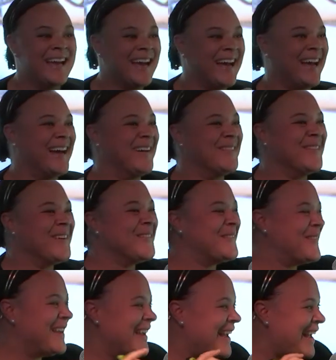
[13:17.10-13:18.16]
Um,
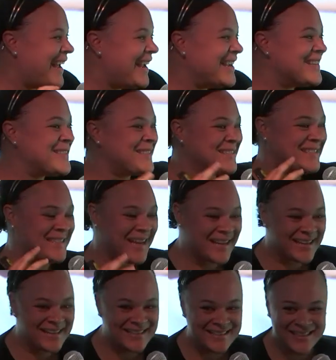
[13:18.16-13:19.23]
we ate
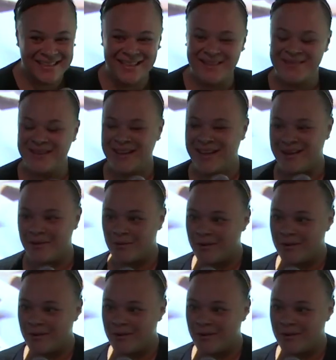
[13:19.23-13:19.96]
decadently. We ate